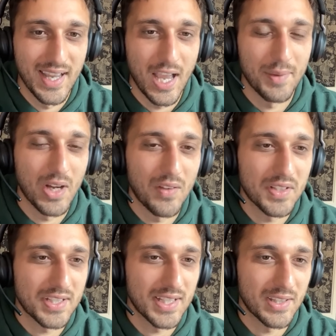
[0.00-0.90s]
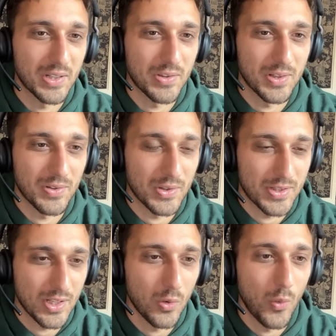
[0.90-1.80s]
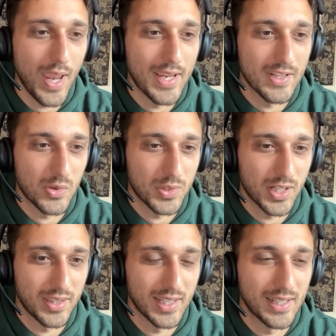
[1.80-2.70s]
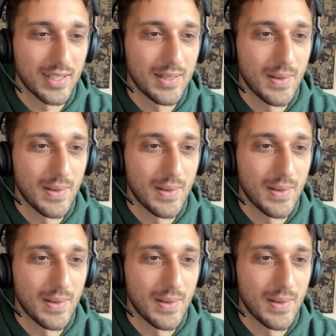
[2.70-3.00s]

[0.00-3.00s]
I mean, obviously there's still ways, which I think